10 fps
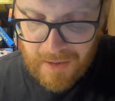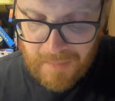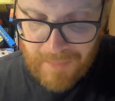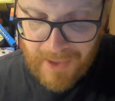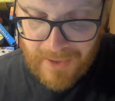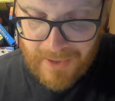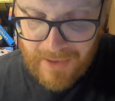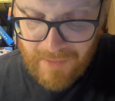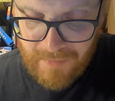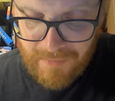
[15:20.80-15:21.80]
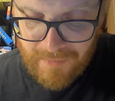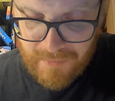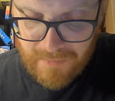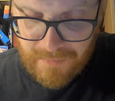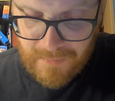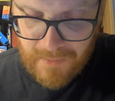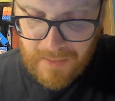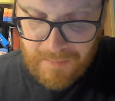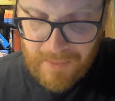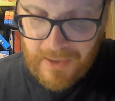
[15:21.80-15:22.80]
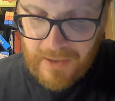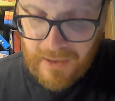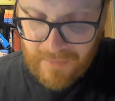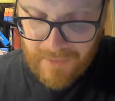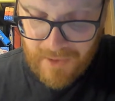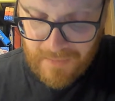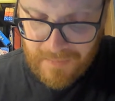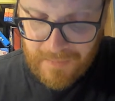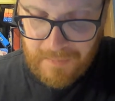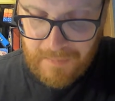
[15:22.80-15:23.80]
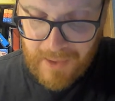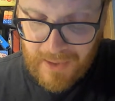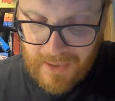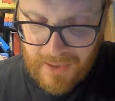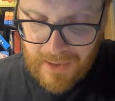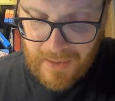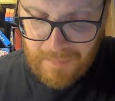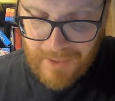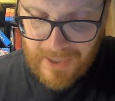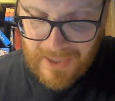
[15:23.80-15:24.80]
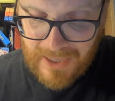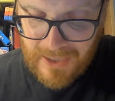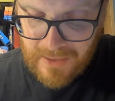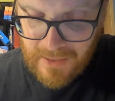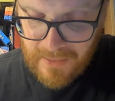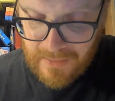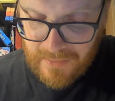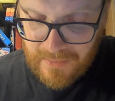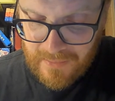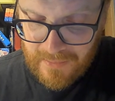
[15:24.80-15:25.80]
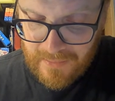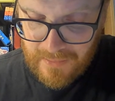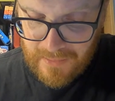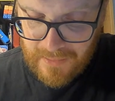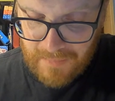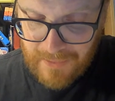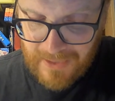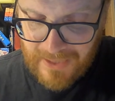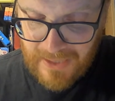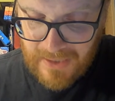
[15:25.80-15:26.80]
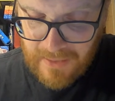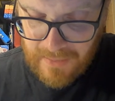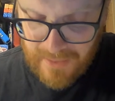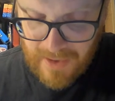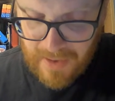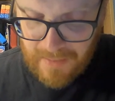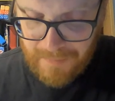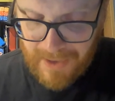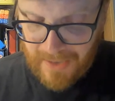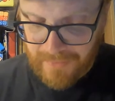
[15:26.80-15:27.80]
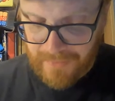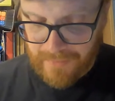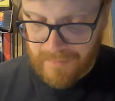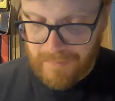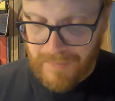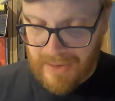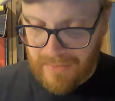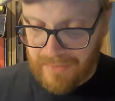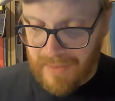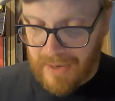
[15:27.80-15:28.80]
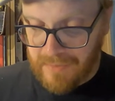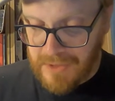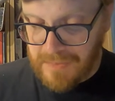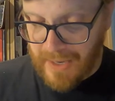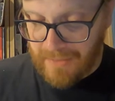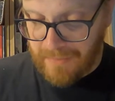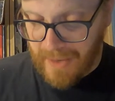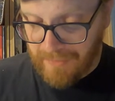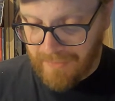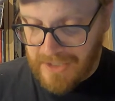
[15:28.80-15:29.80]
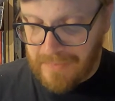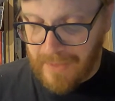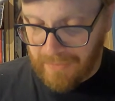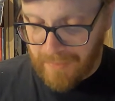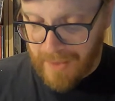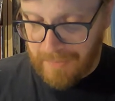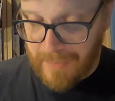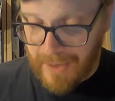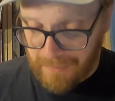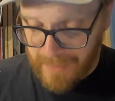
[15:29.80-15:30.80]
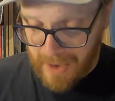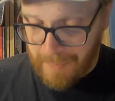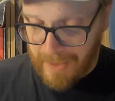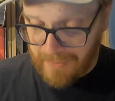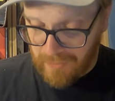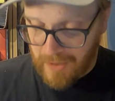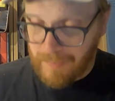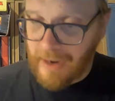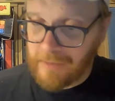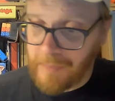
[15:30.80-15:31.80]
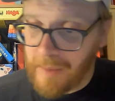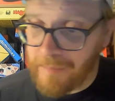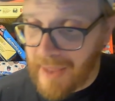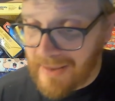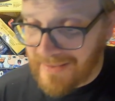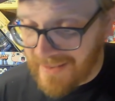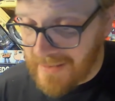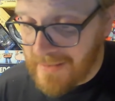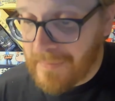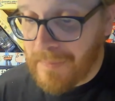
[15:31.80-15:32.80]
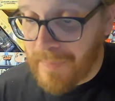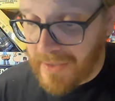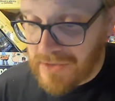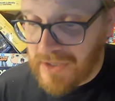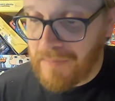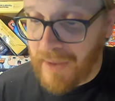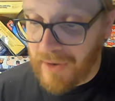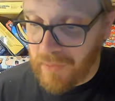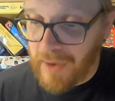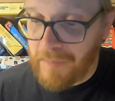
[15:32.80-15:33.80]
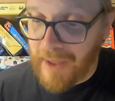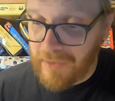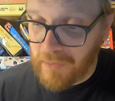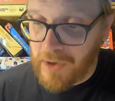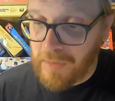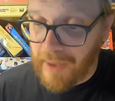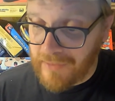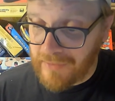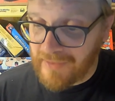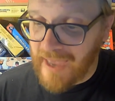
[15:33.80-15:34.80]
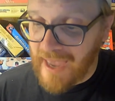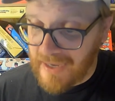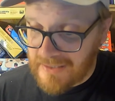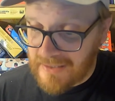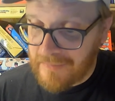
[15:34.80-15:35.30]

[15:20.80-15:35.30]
Balakiriv, Balaclava, Balalaika, Balalaika, yeah, balance, balance, balance, bridge, balance, balance, nature, balance, payments, balance, power, balance, trade, balance, pipe, balancer, balance sheet, balance weight, balance wheel, balance act,